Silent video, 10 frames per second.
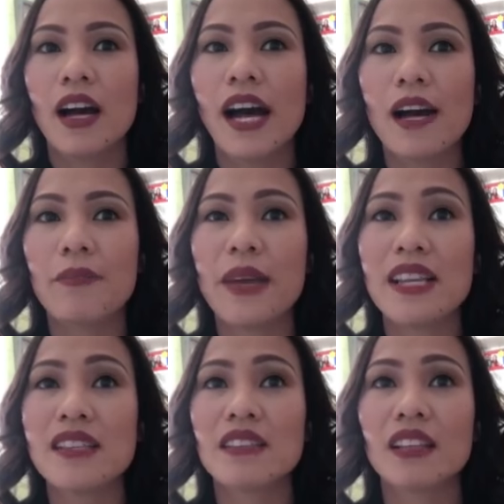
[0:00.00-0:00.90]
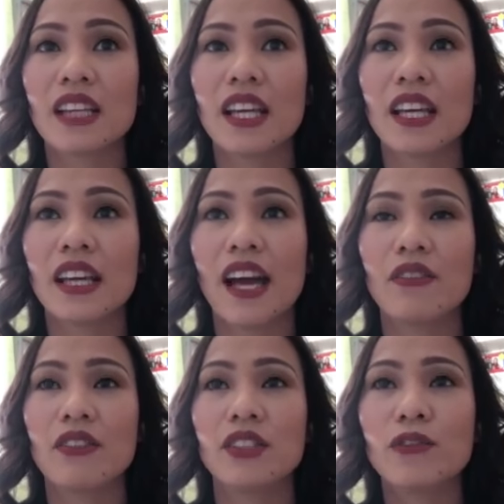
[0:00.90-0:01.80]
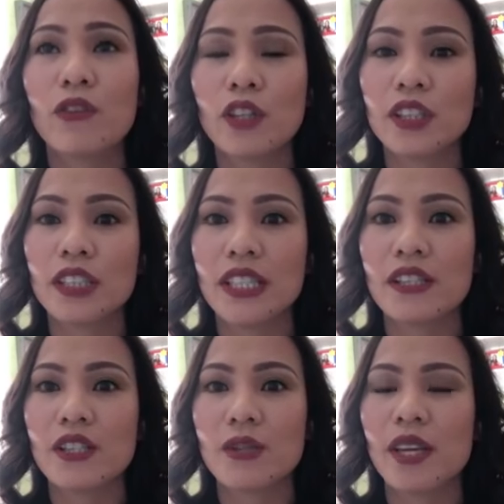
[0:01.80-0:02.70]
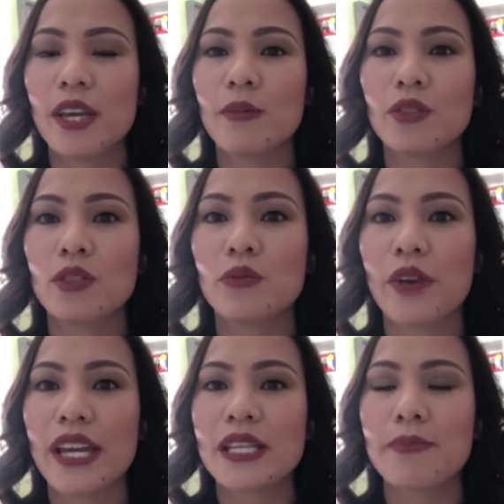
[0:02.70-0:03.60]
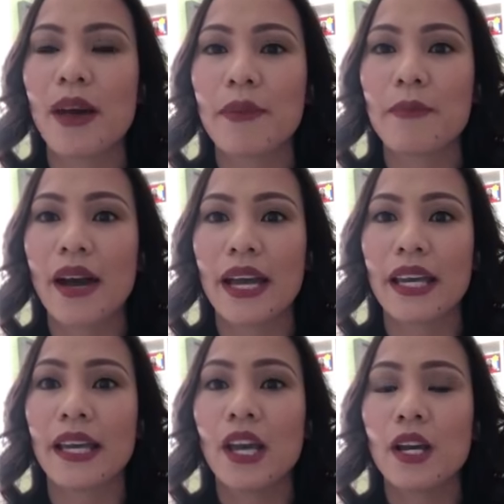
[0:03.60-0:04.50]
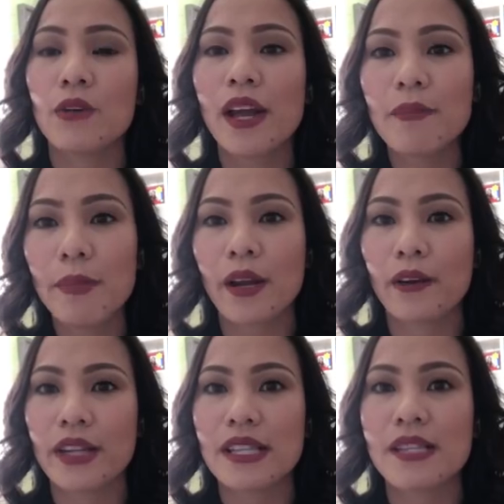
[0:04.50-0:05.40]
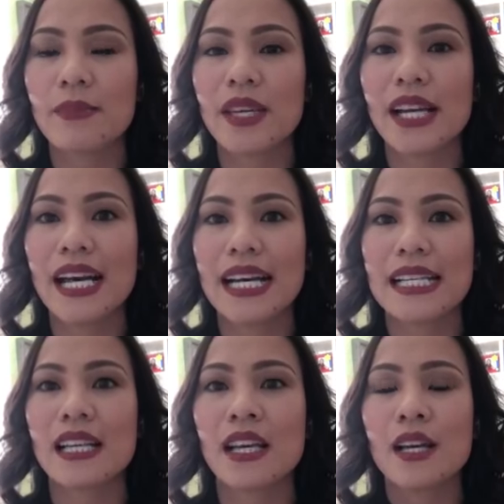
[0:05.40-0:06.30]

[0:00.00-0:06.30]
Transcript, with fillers: Mm. Um, basically, I was fortunate to be able to raise by my grandparents because